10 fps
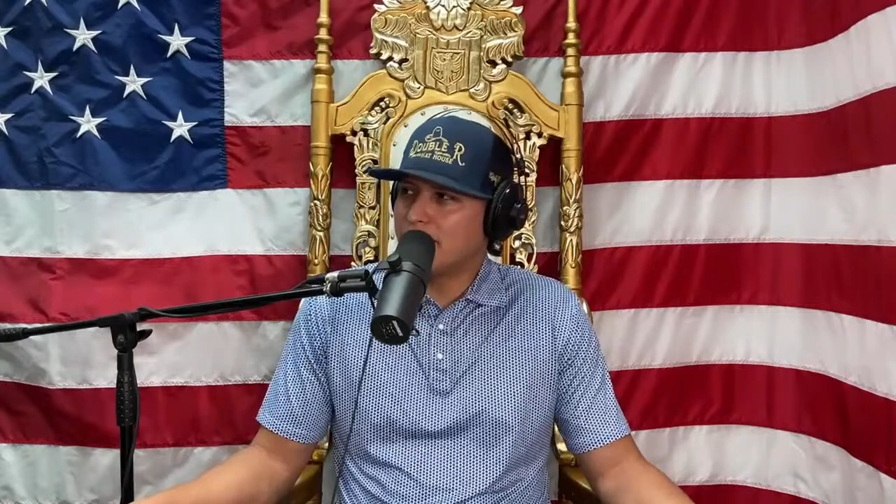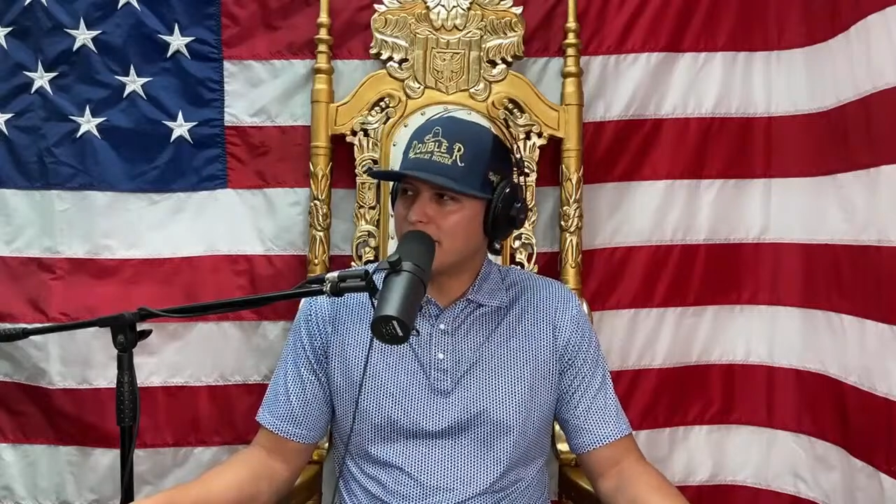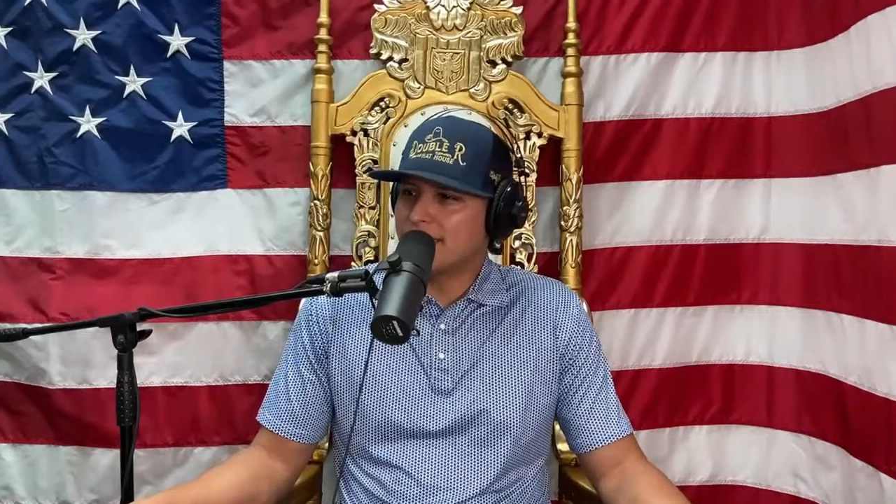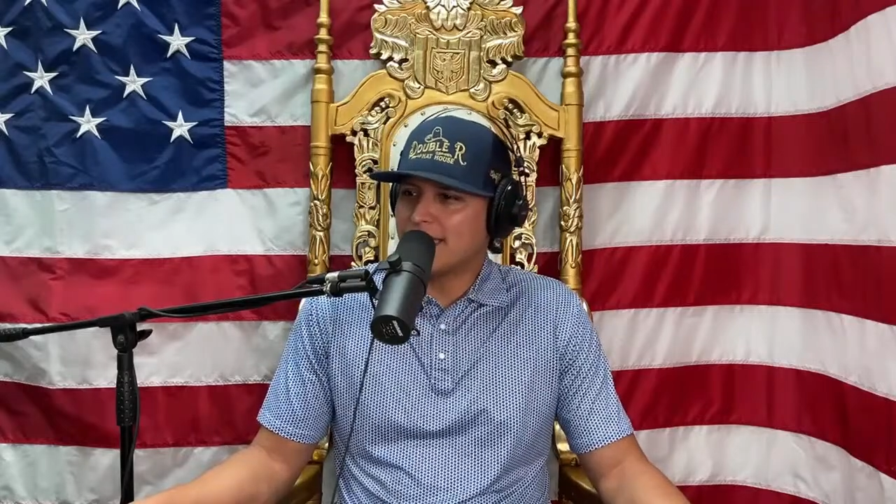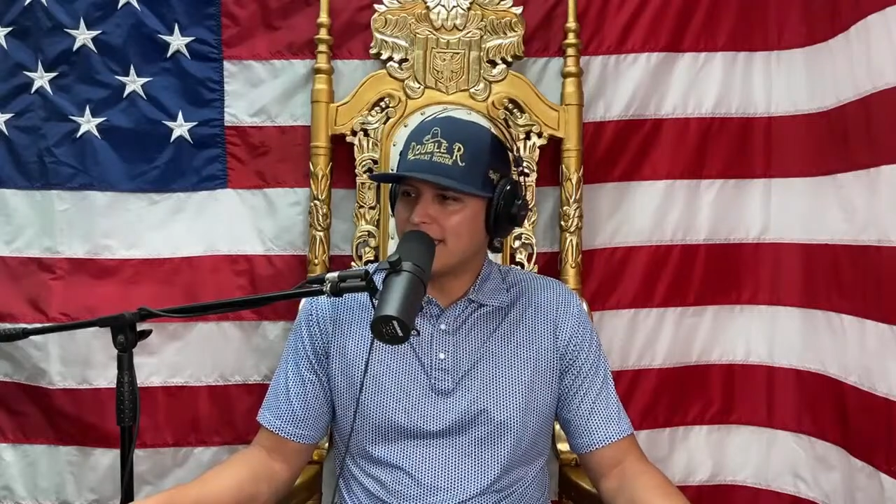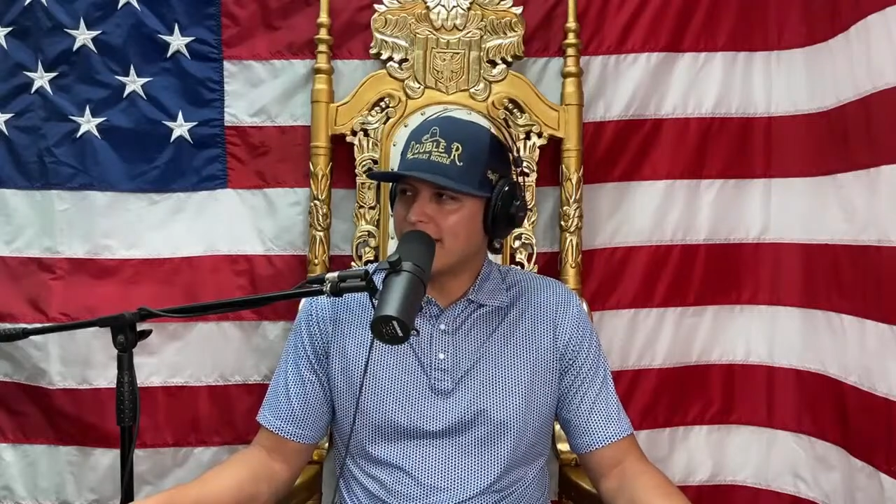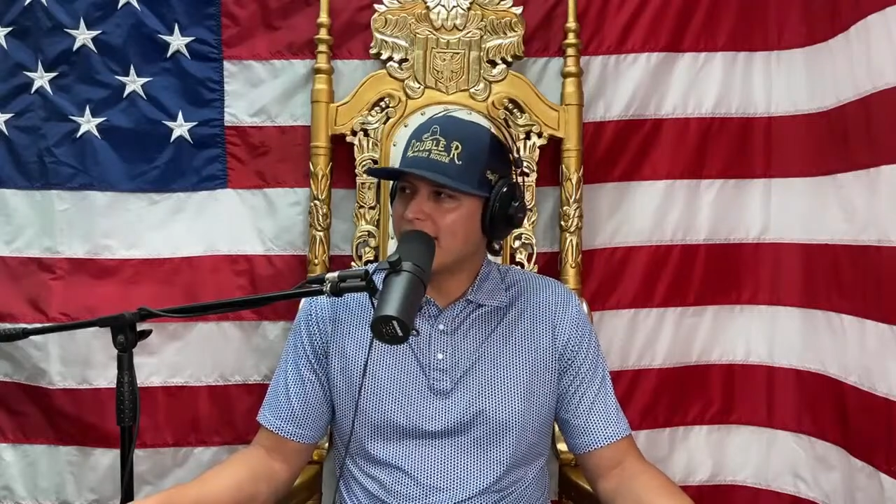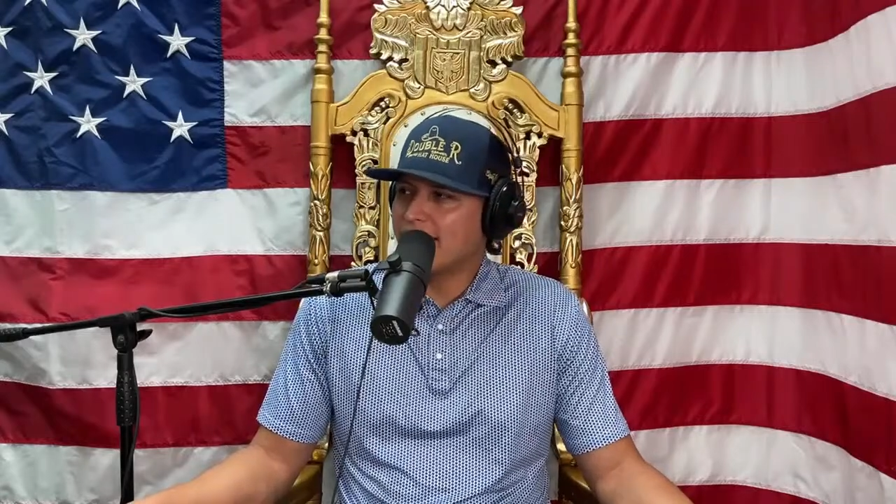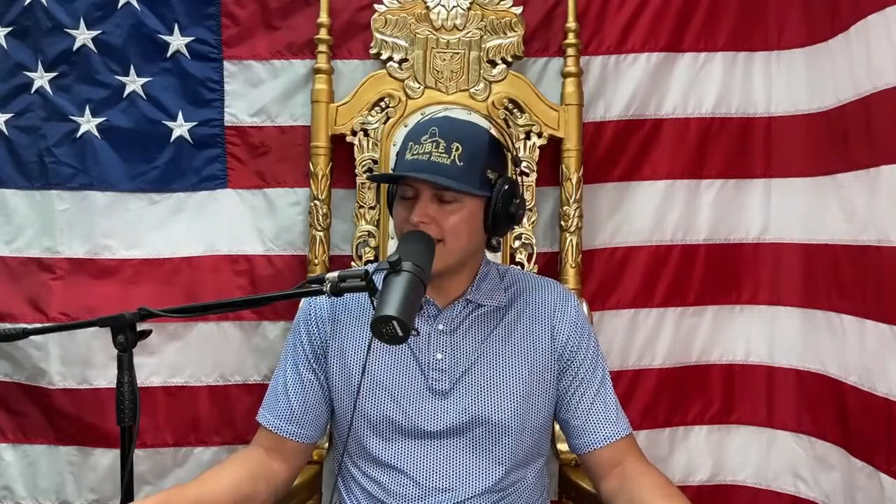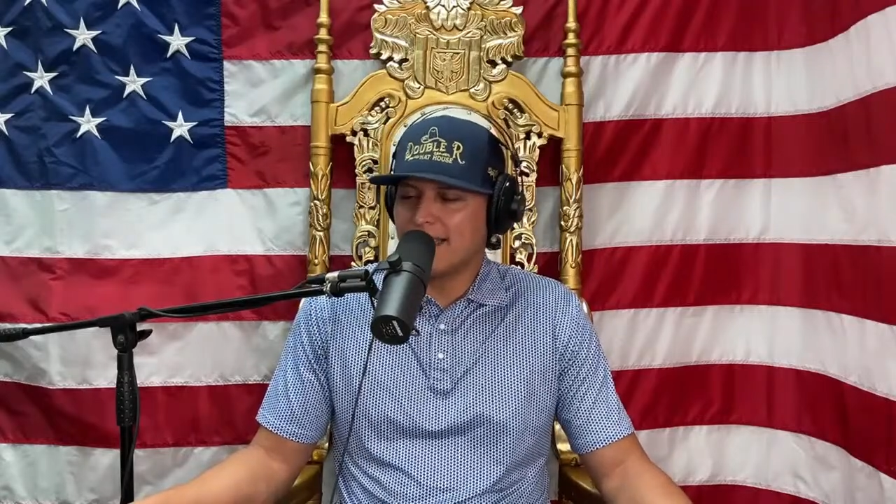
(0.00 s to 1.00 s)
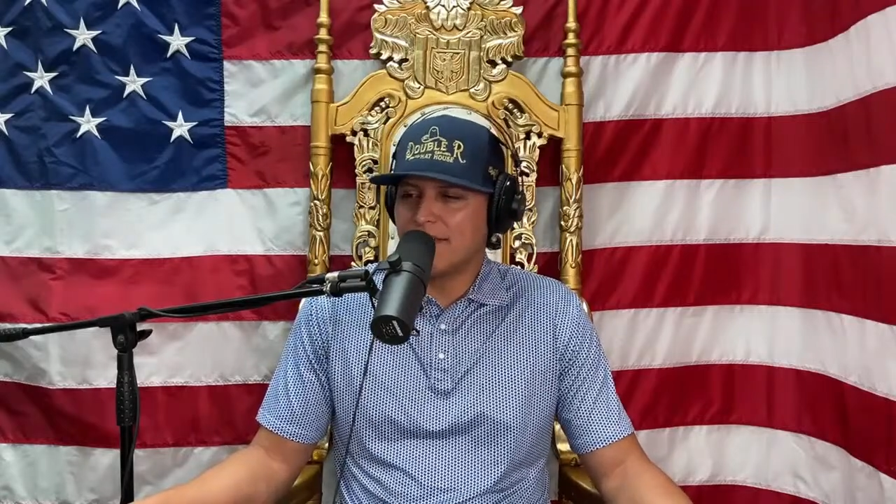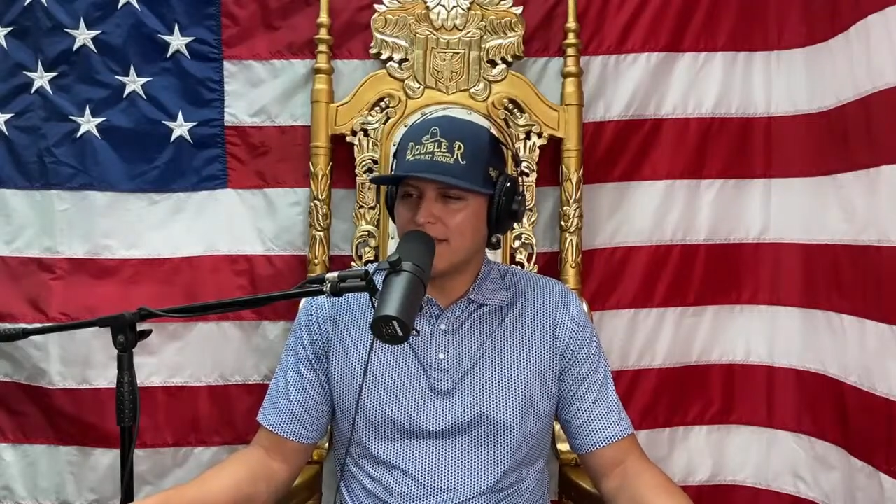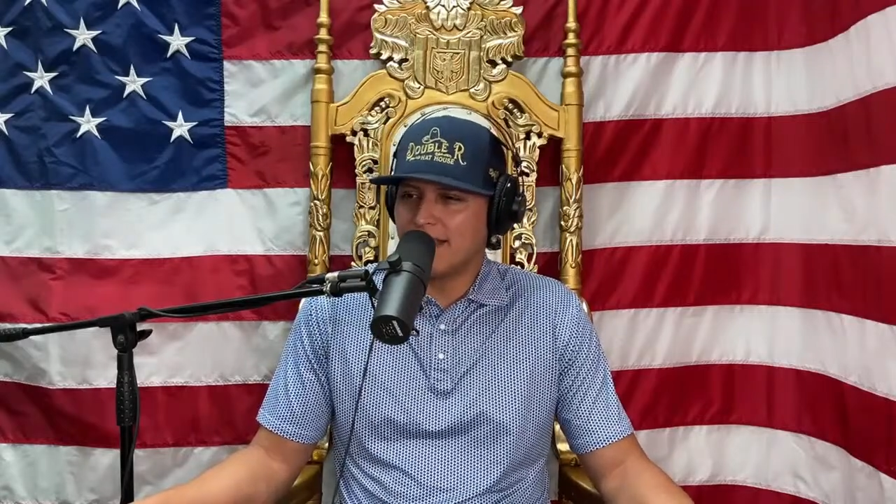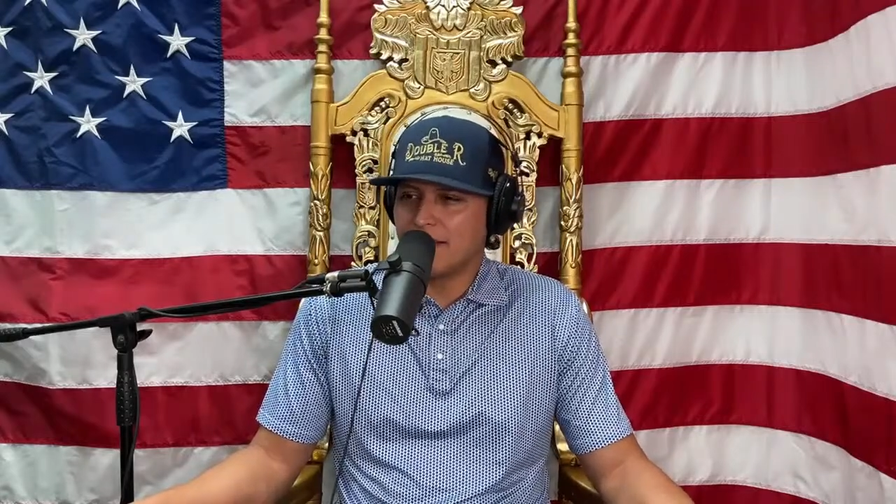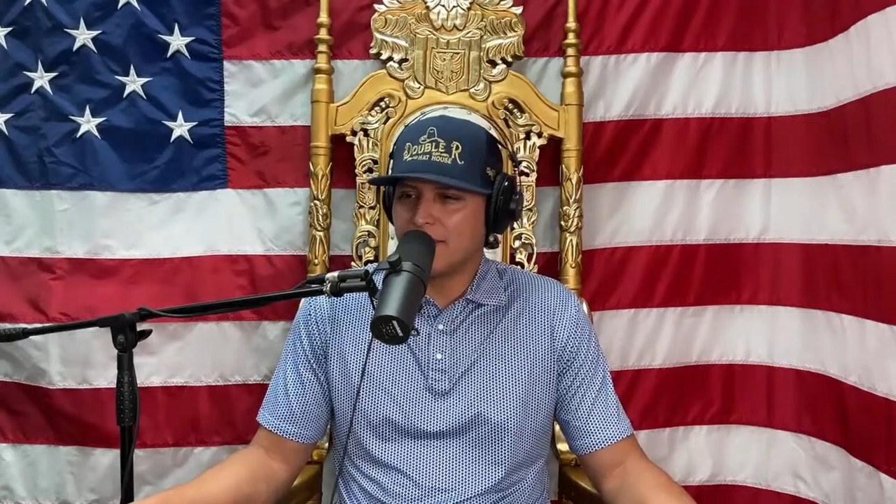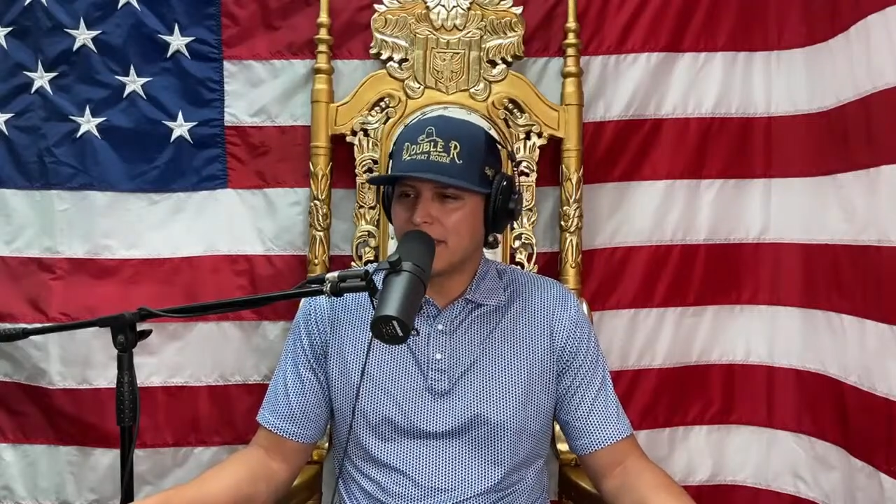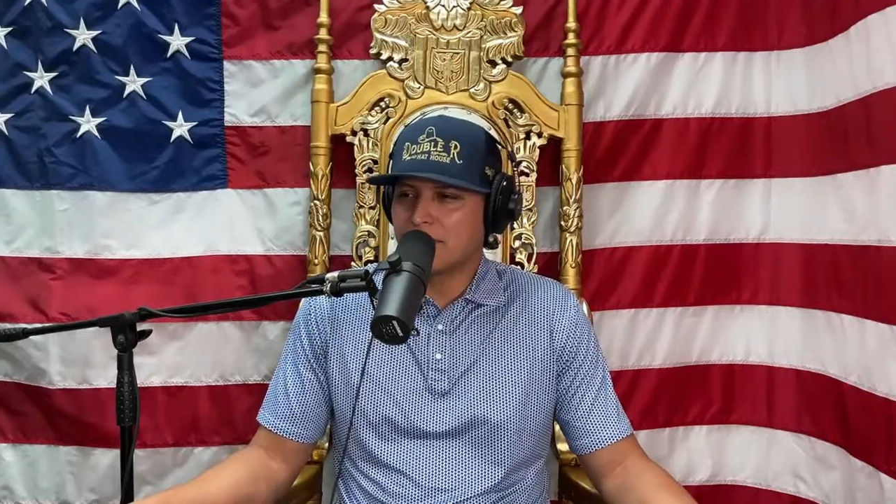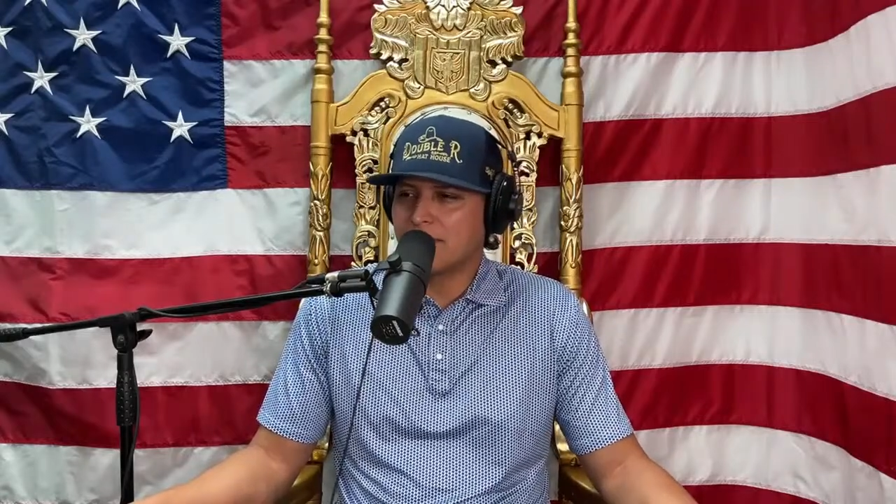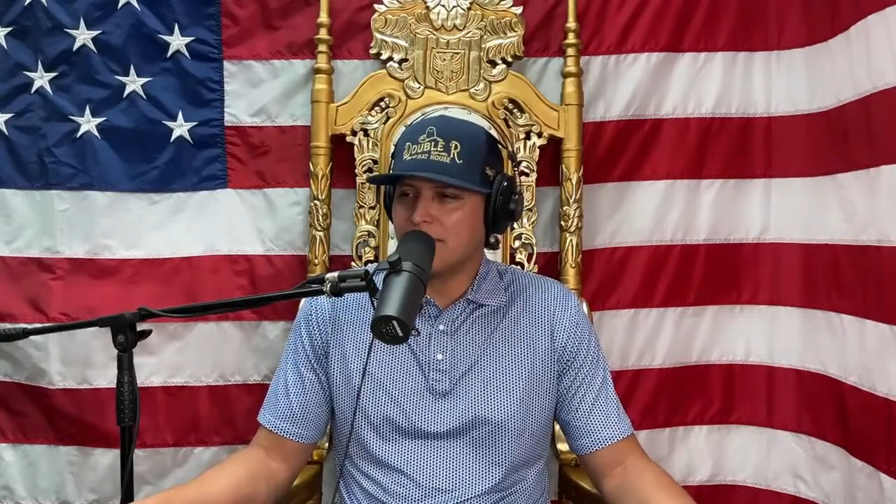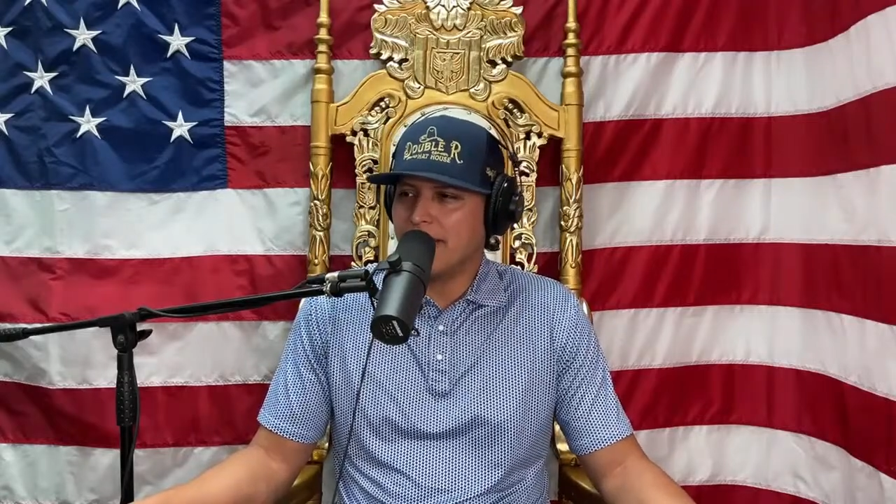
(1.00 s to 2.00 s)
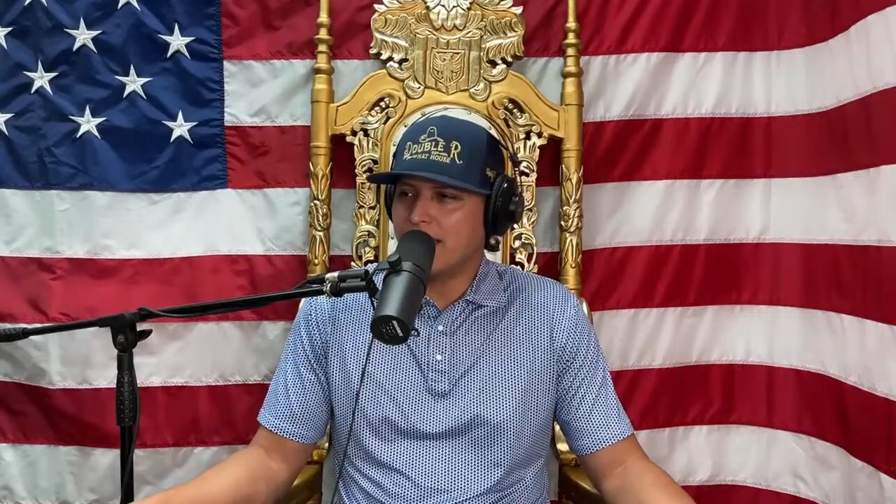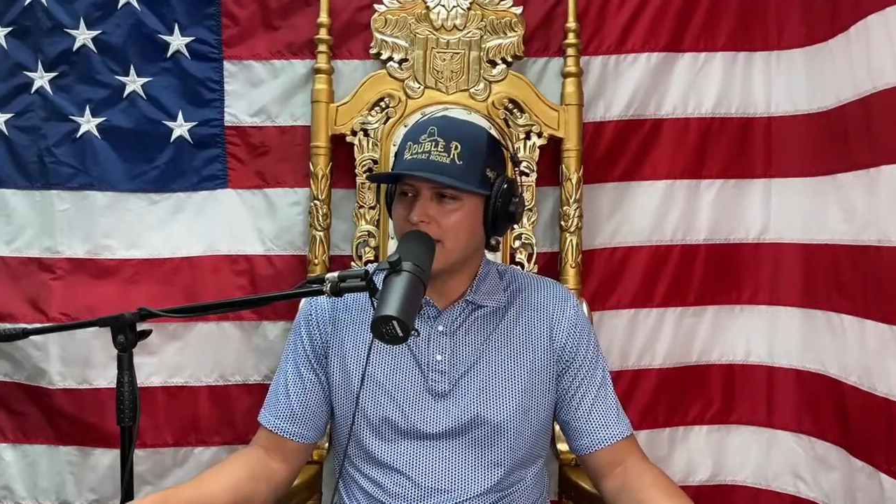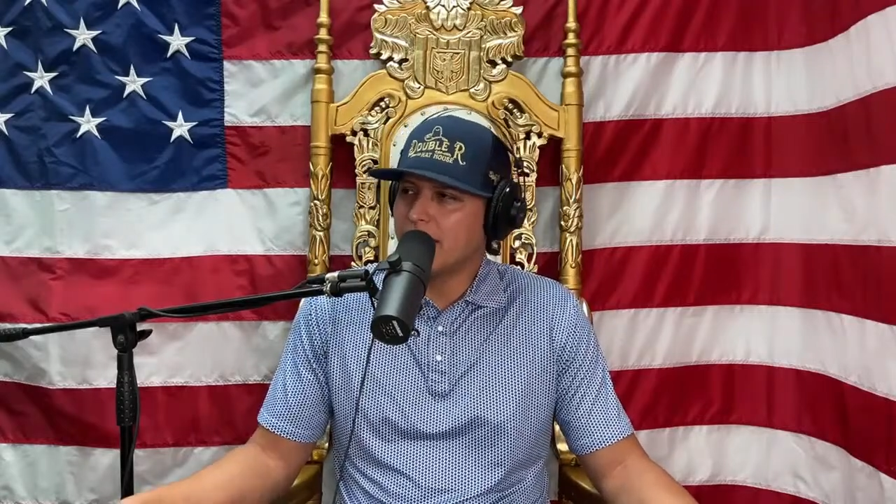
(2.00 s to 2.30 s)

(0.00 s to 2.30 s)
represent anything and everything when it comes to the valley.